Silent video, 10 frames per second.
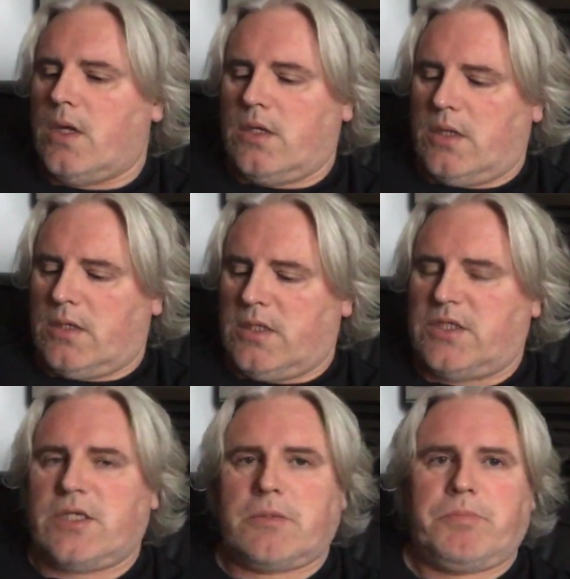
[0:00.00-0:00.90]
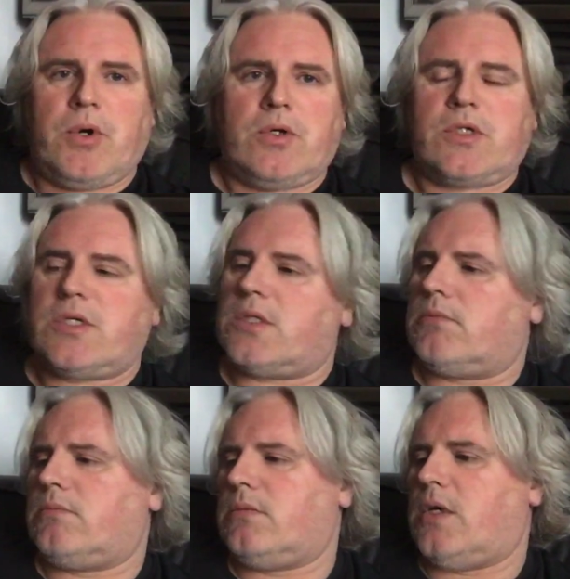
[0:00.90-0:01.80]
Now this is a box
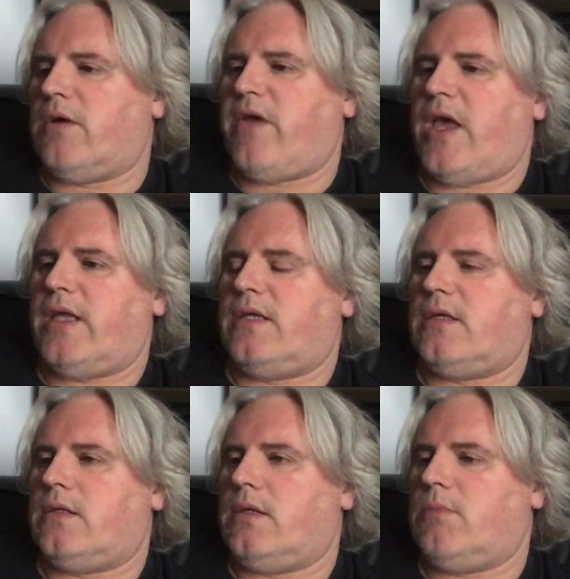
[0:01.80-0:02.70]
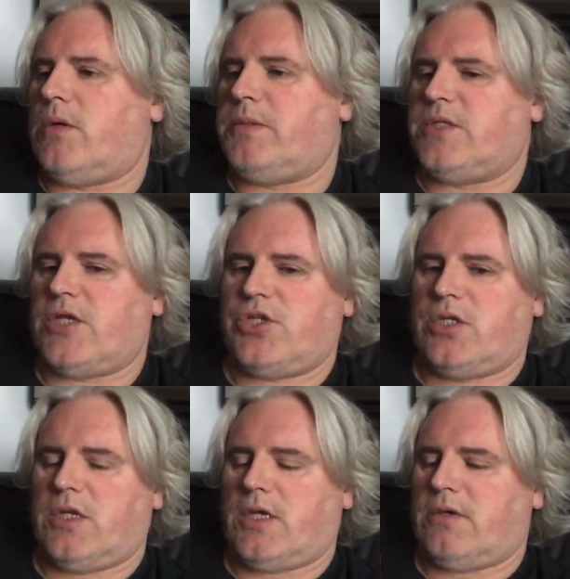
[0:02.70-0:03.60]
I've had in my
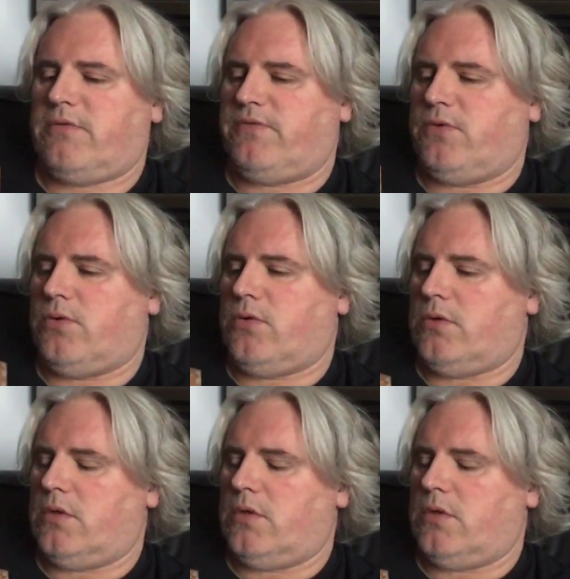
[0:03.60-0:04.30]
possession now for